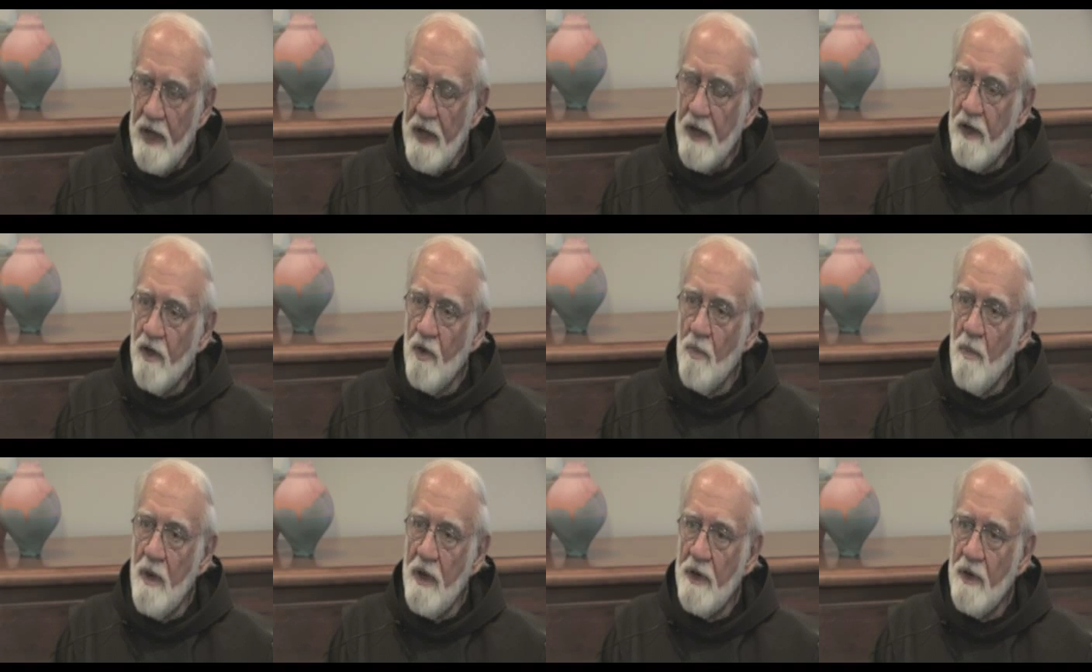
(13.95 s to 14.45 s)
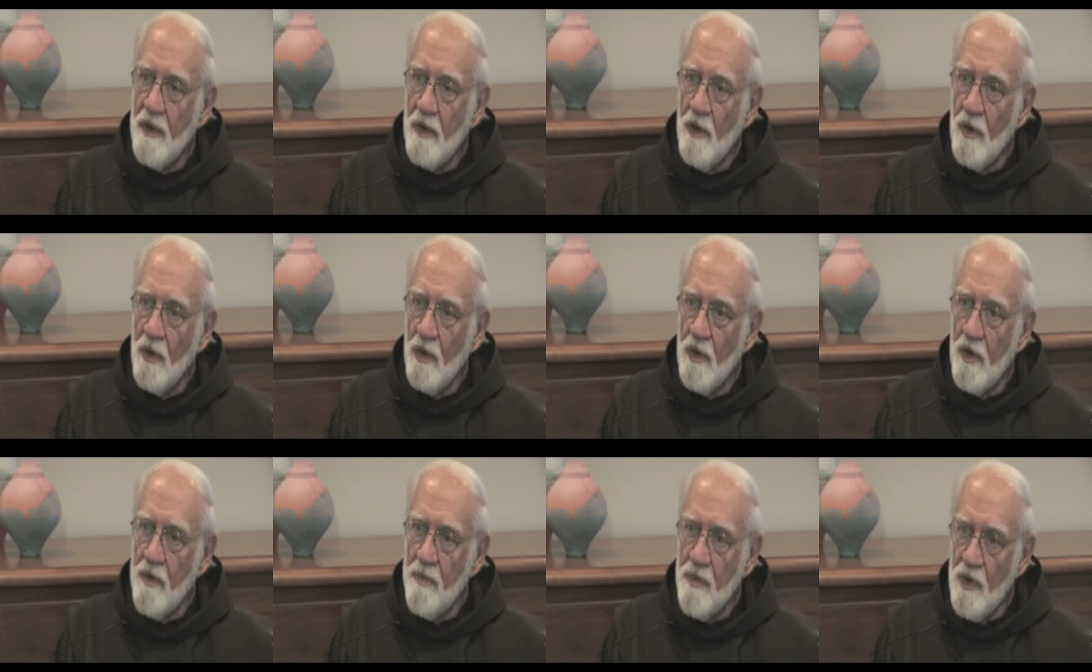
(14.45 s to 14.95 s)

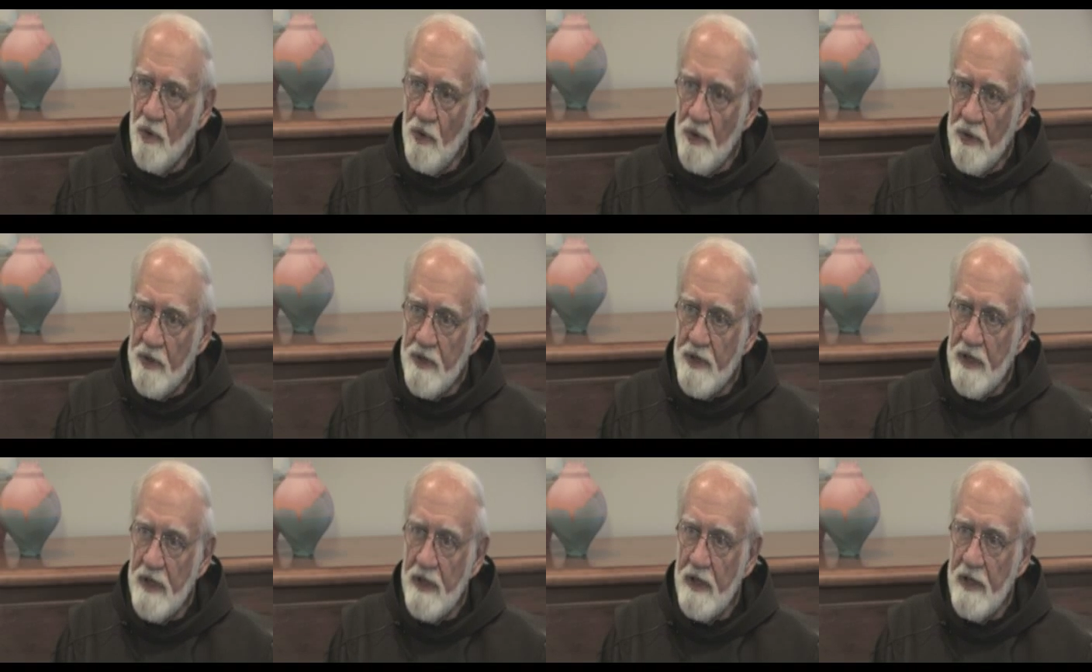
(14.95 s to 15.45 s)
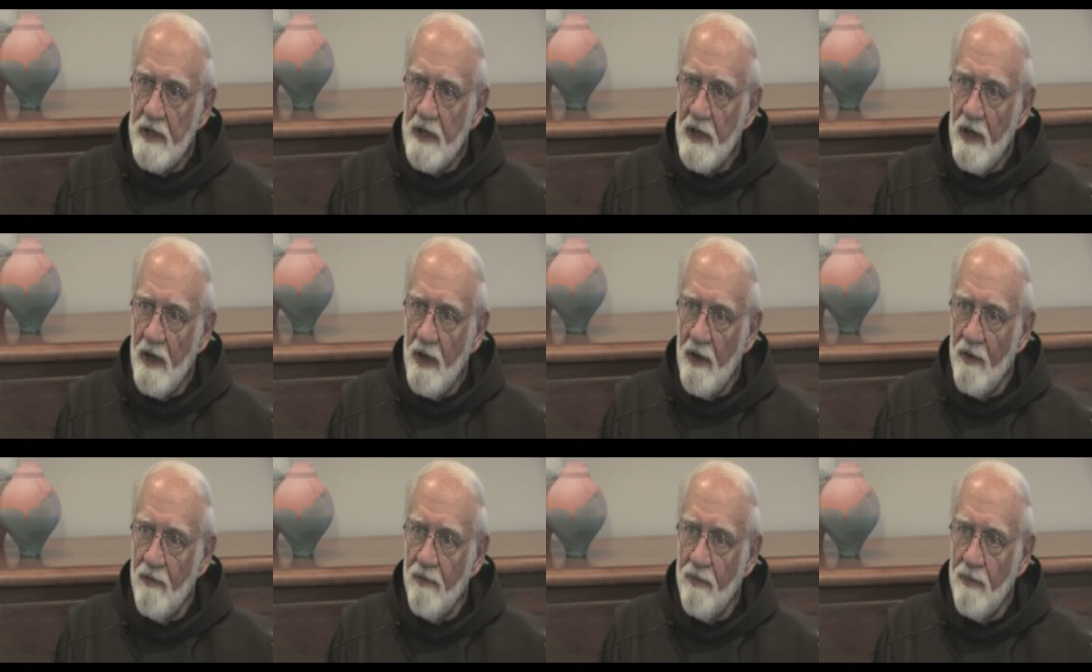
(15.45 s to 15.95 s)
ecumenical community
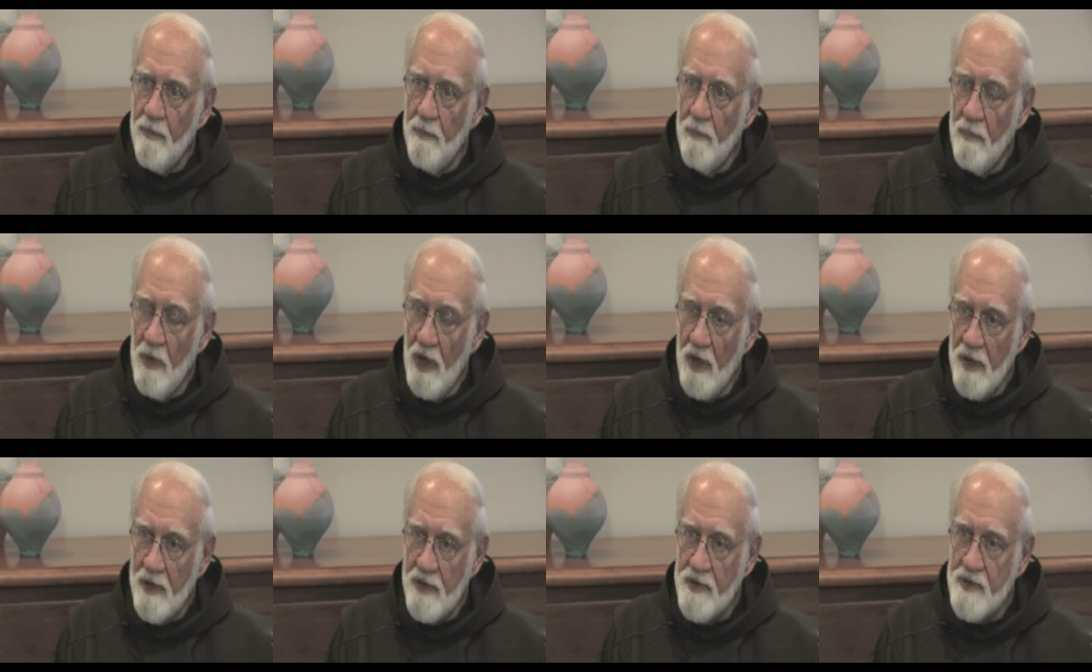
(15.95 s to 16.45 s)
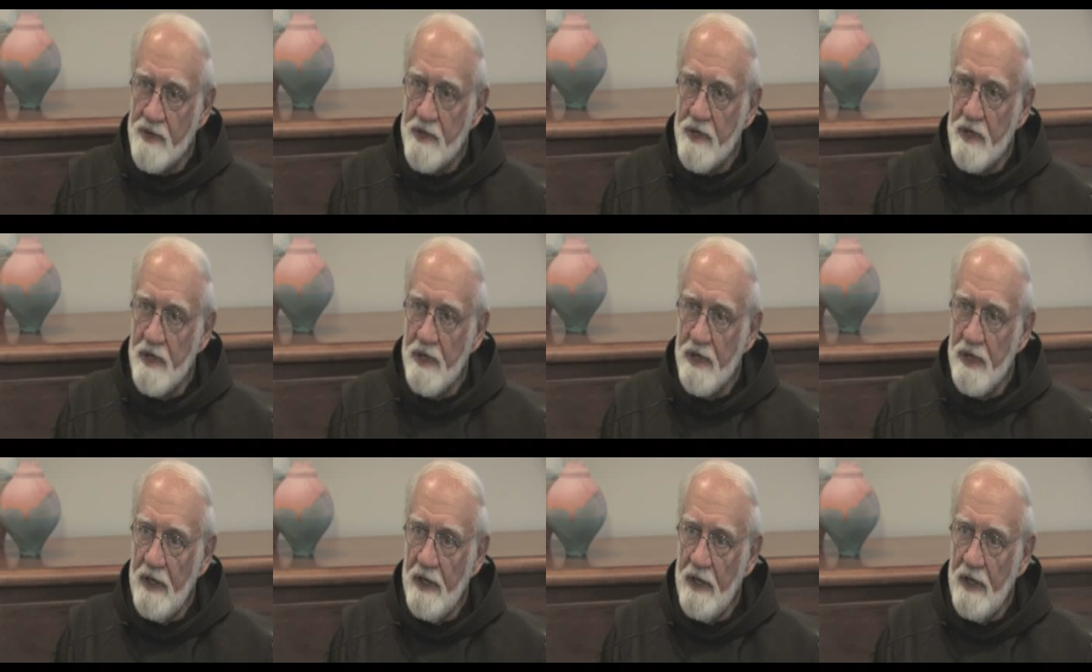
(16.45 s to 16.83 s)
of monks